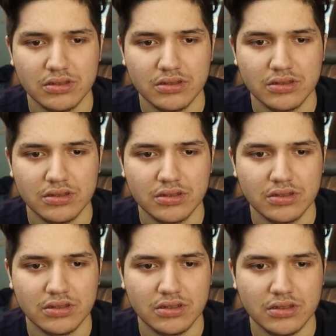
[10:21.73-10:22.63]
Only as a
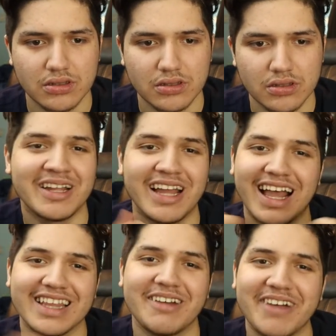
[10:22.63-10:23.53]
last resort. But
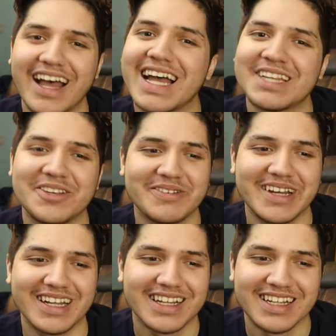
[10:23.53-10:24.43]
I love how I knew
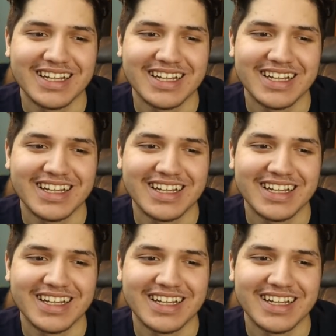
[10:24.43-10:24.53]
it.